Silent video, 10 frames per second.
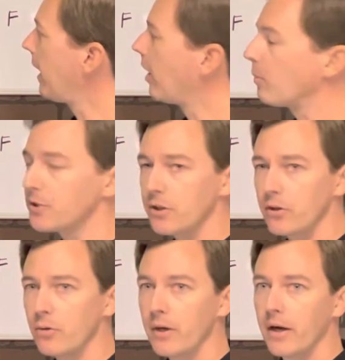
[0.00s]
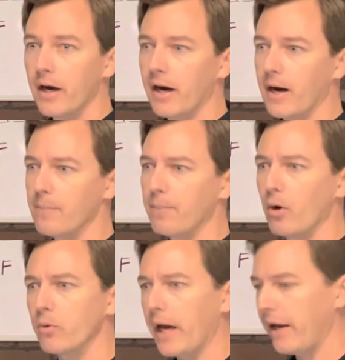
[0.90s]
helps you,
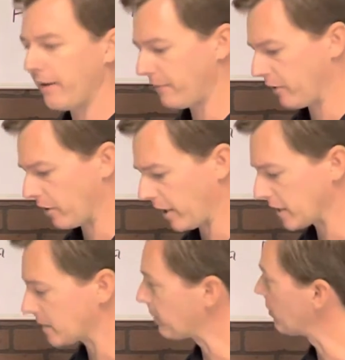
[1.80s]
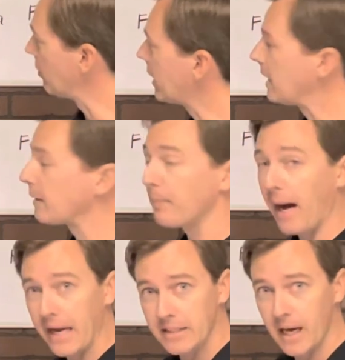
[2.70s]
both if you're a customer looking to
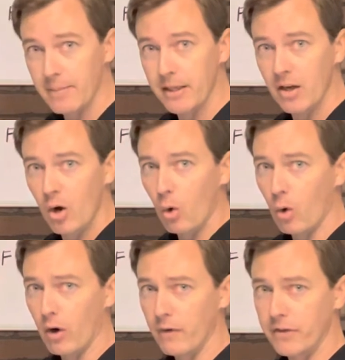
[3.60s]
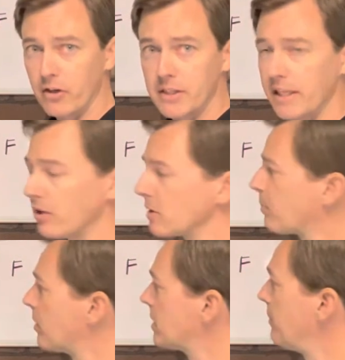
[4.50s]
buy a diamond or if you're a
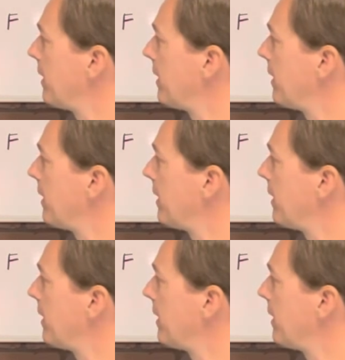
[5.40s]
salesperson,